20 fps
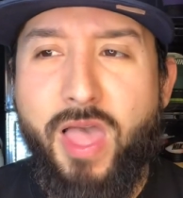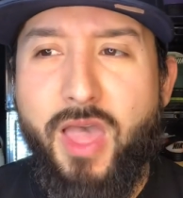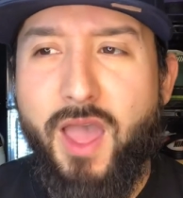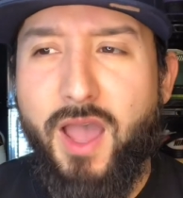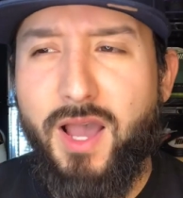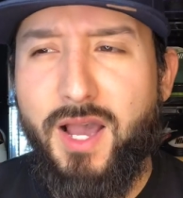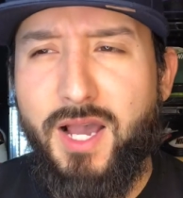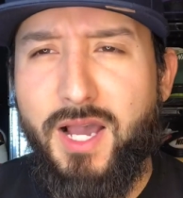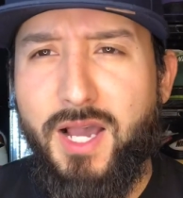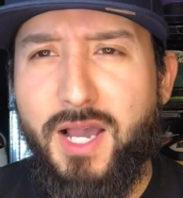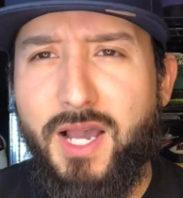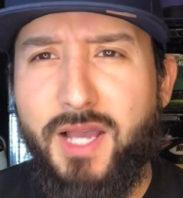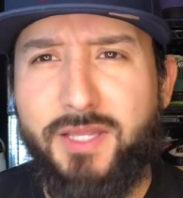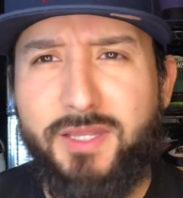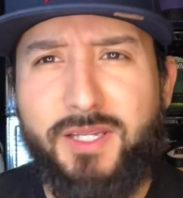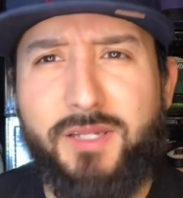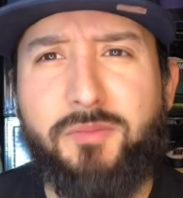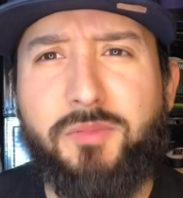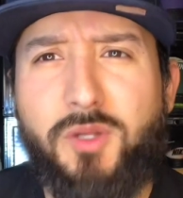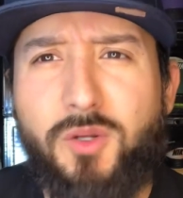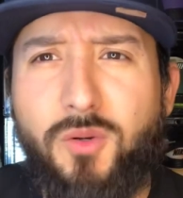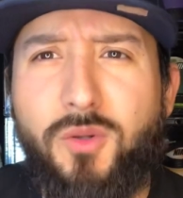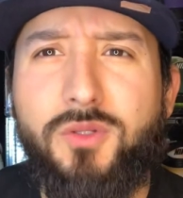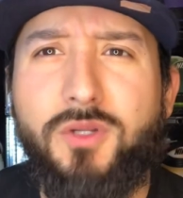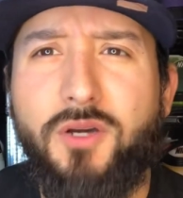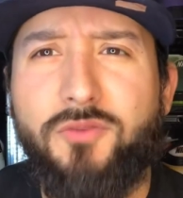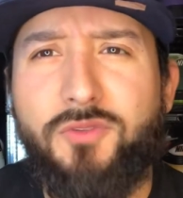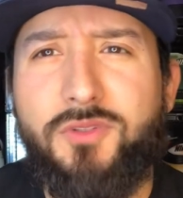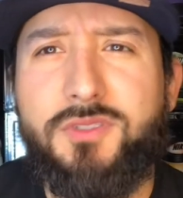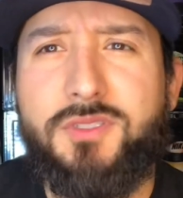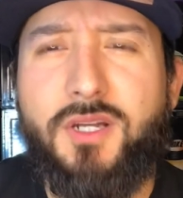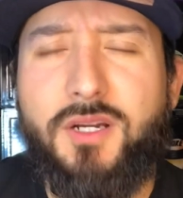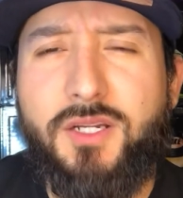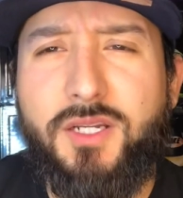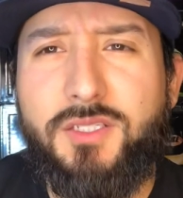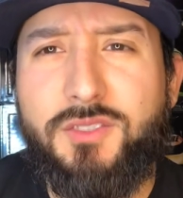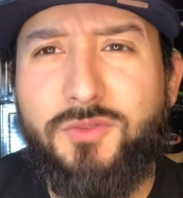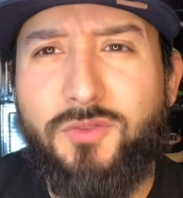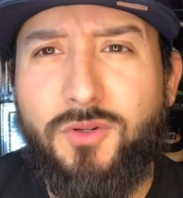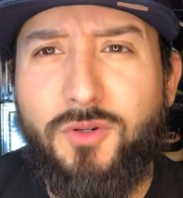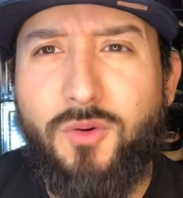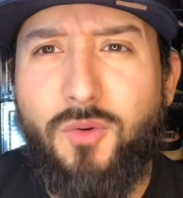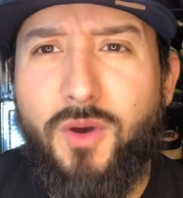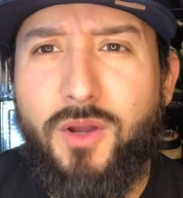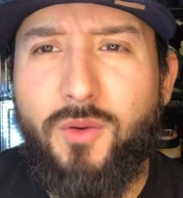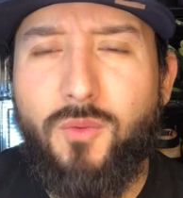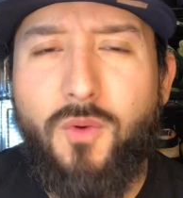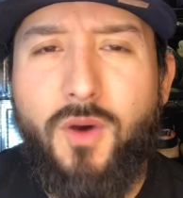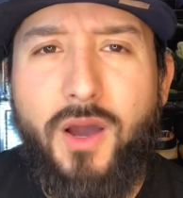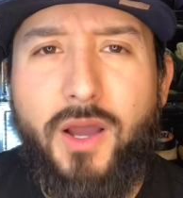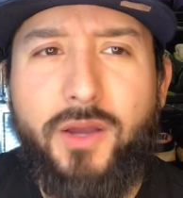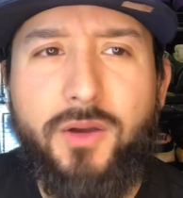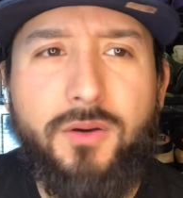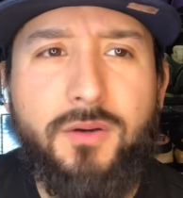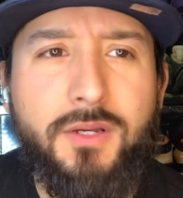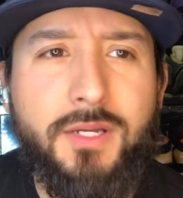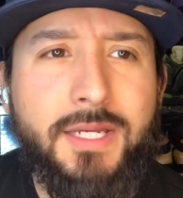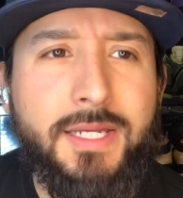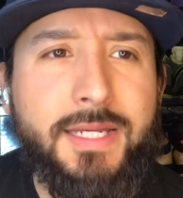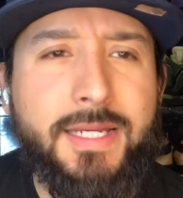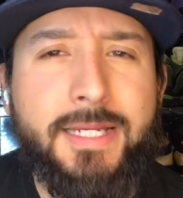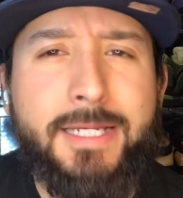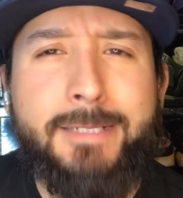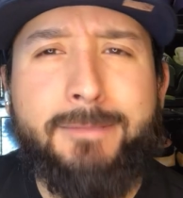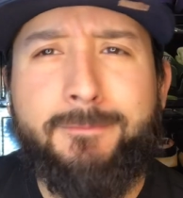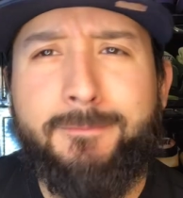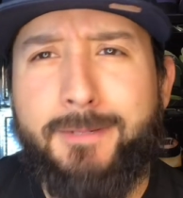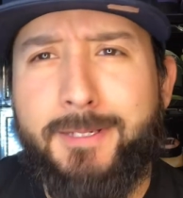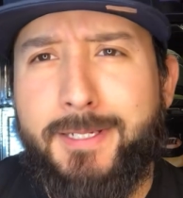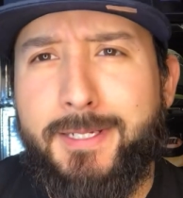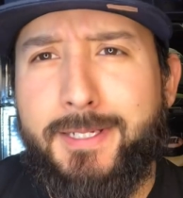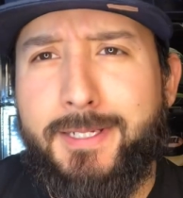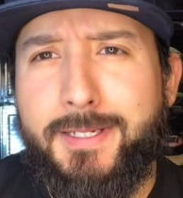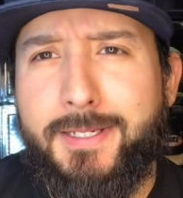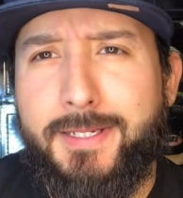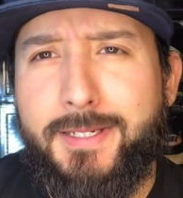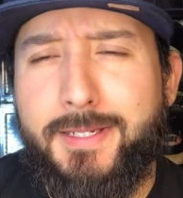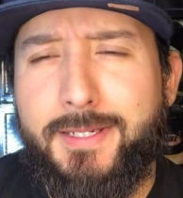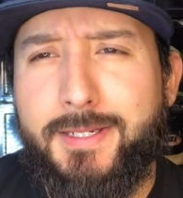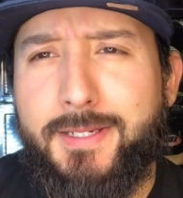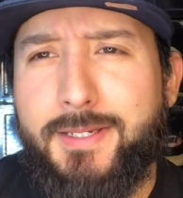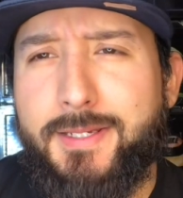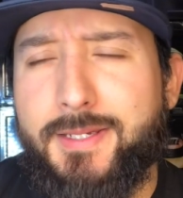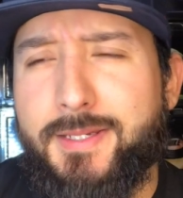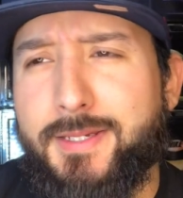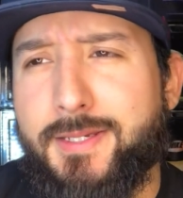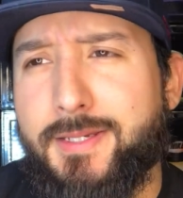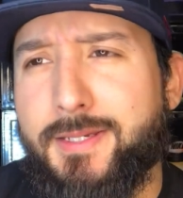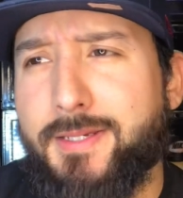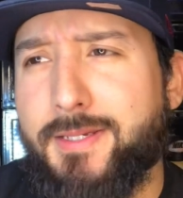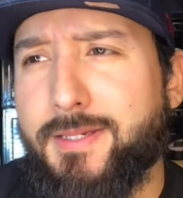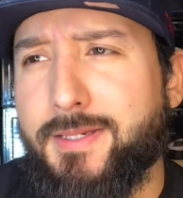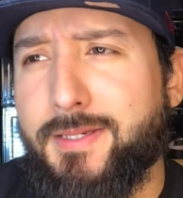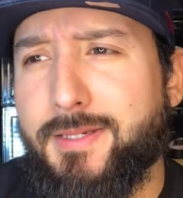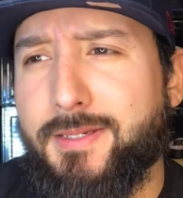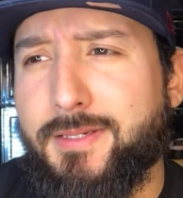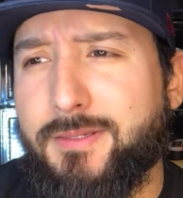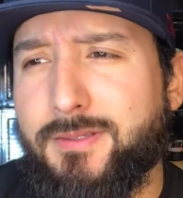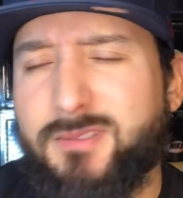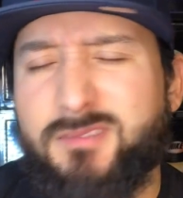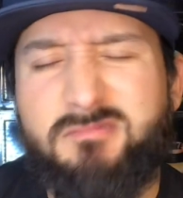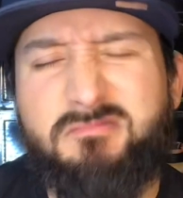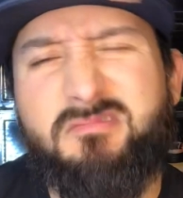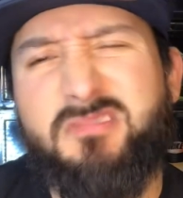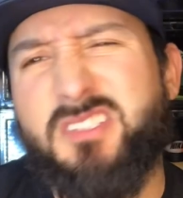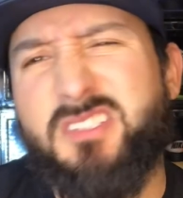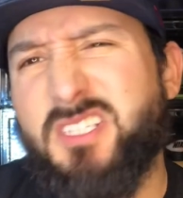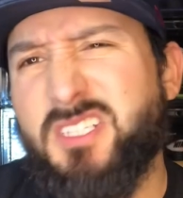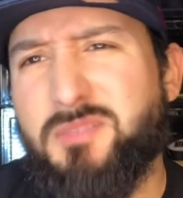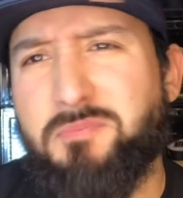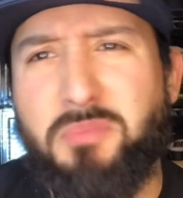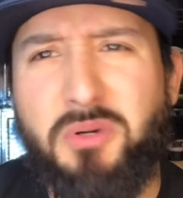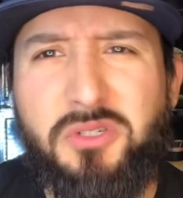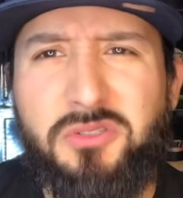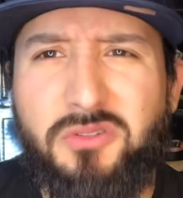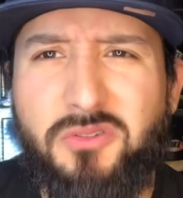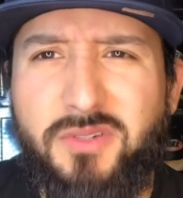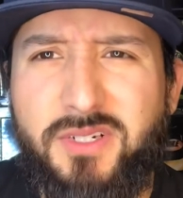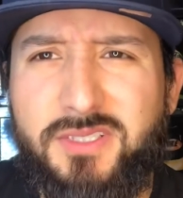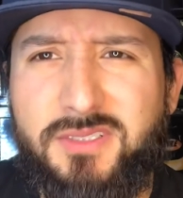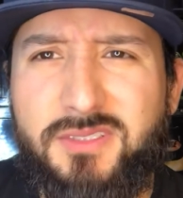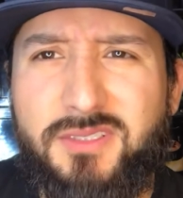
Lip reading: I think I'm gonna hold off on StockX for quite a while with just personal reasons.